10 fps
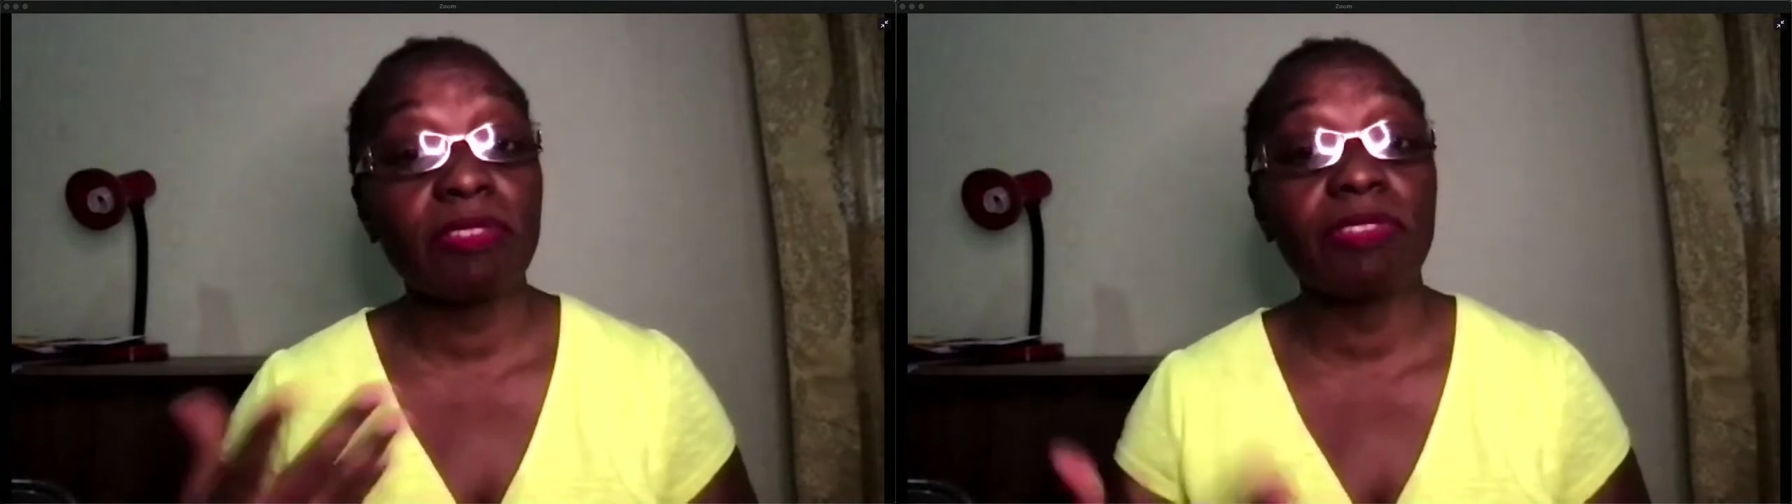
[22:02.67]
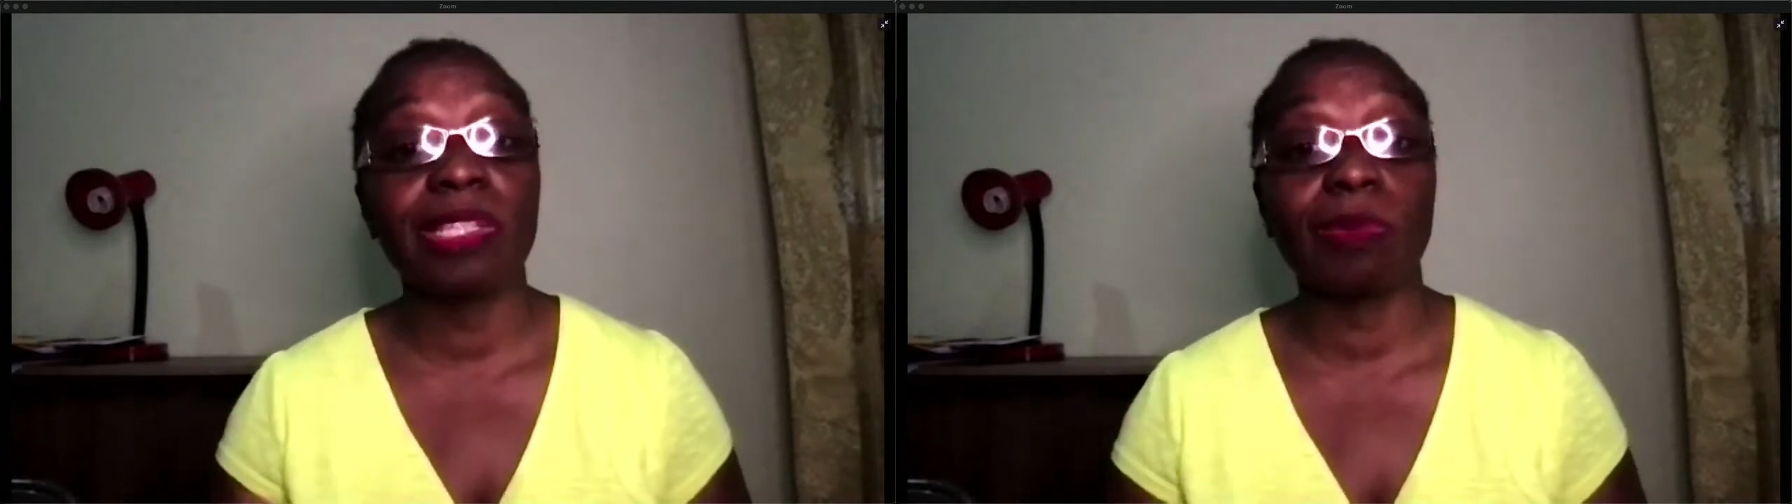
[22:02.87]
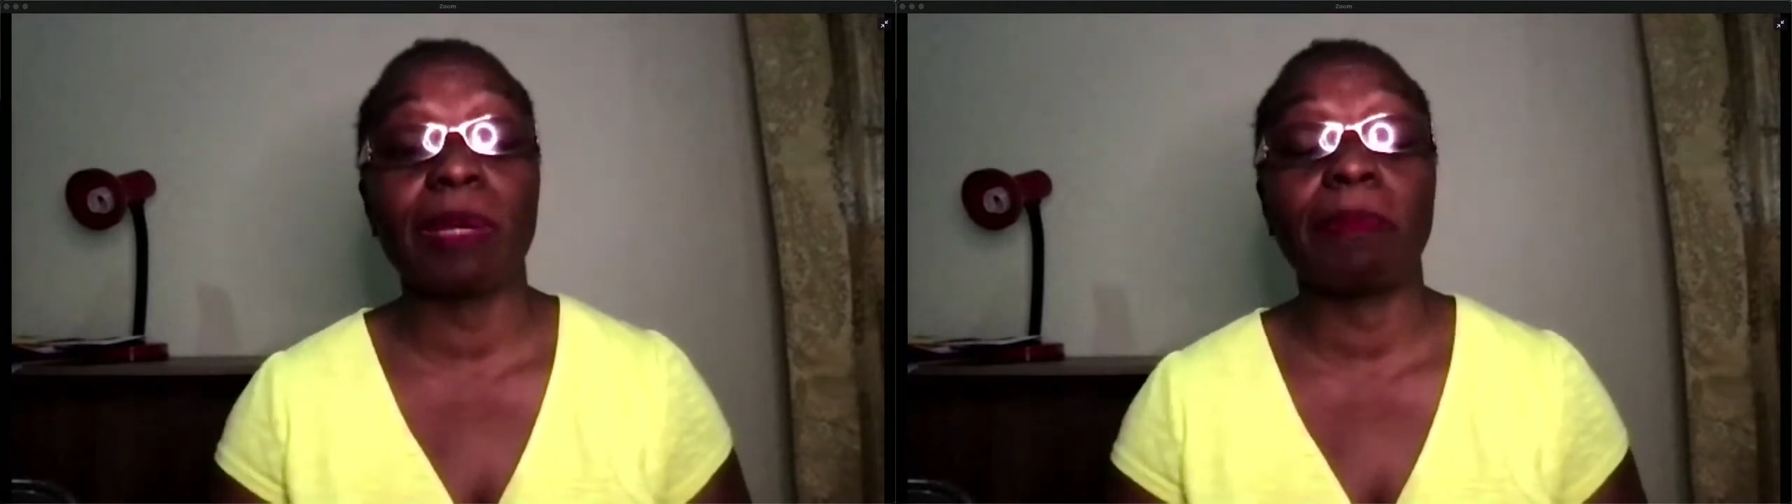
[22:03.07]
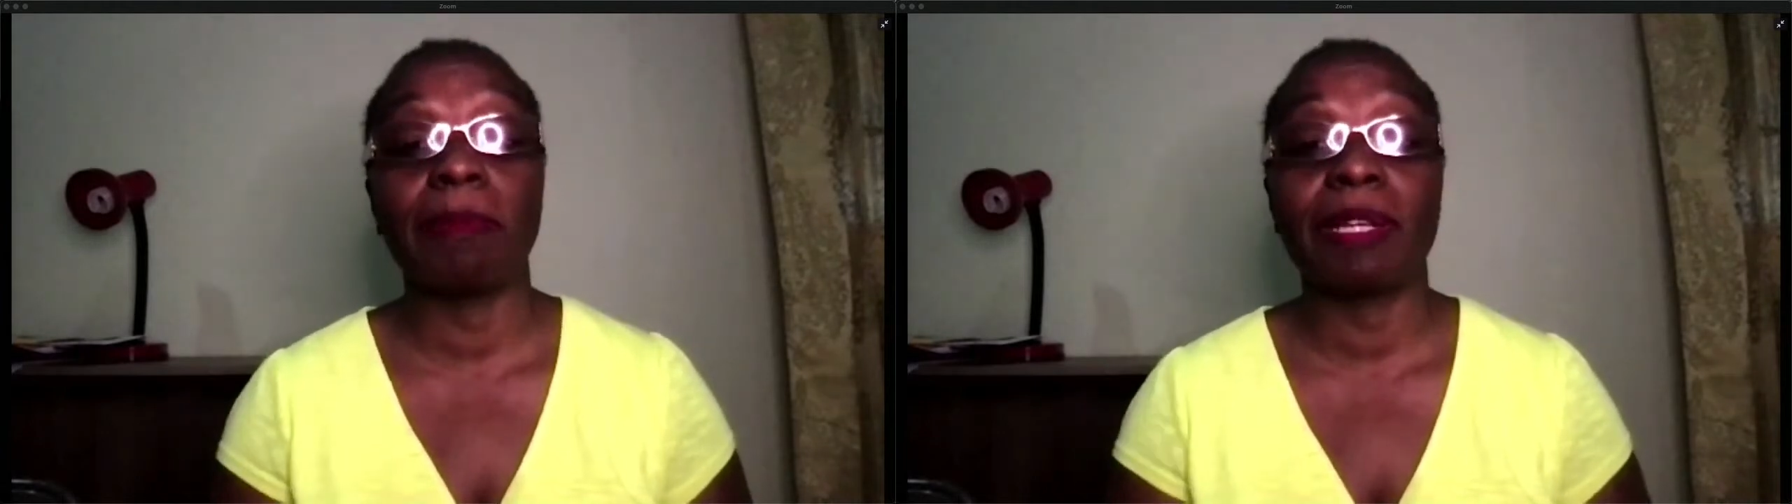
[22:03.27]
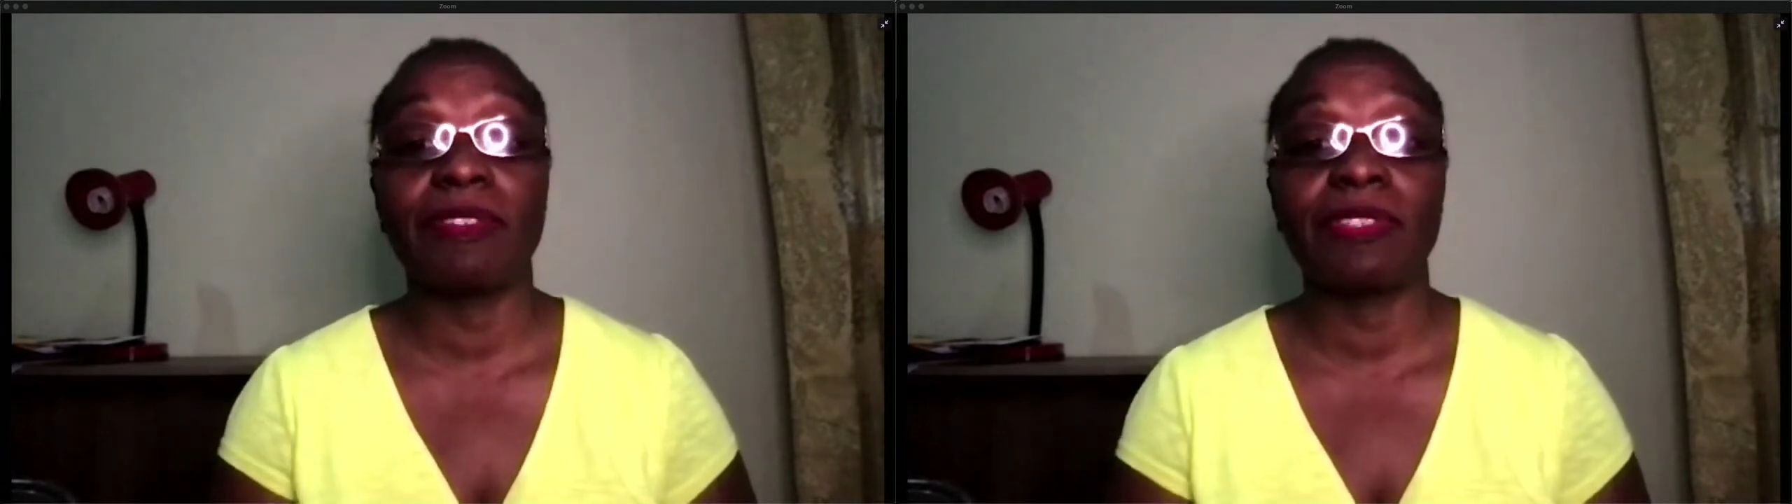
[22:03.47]
reason why people
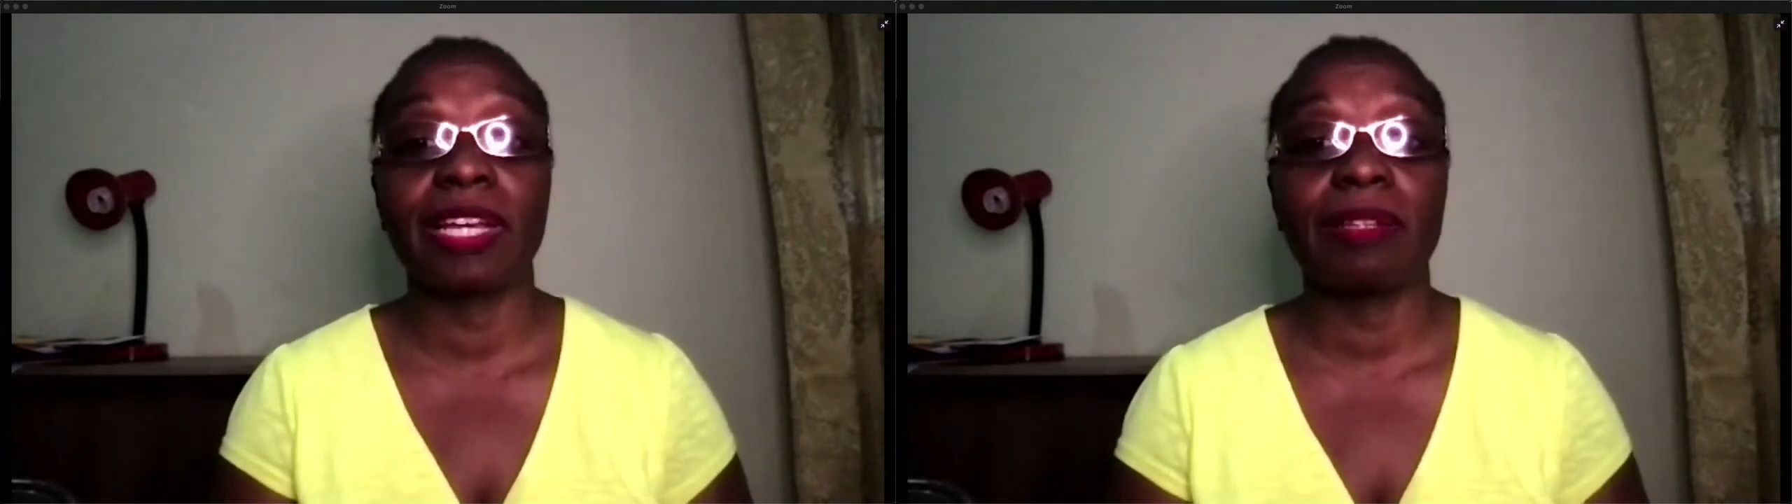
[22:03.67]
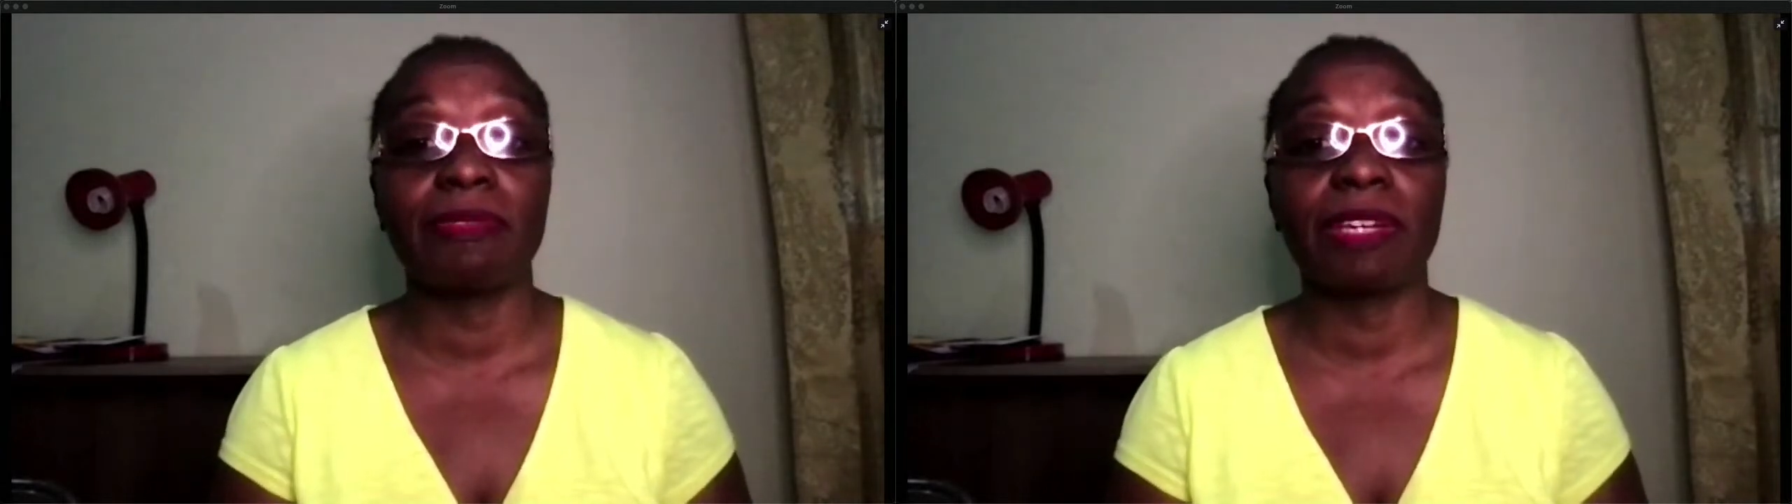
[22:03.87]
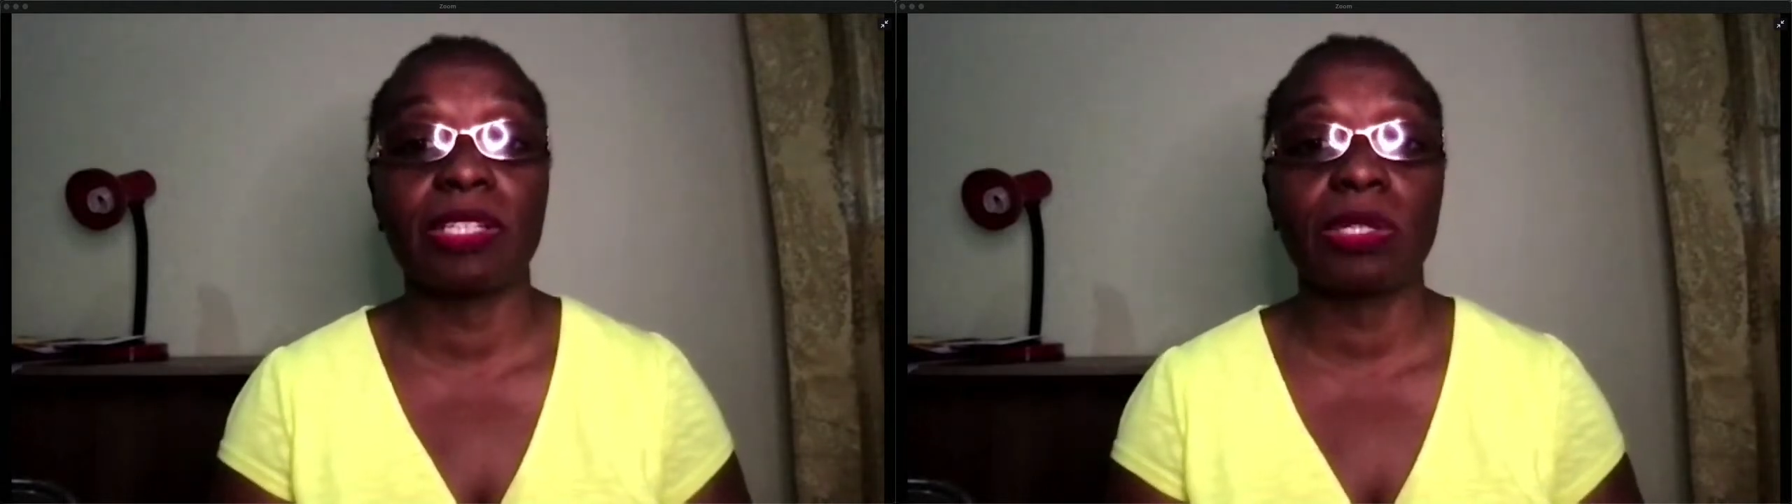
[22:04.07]
have side effects.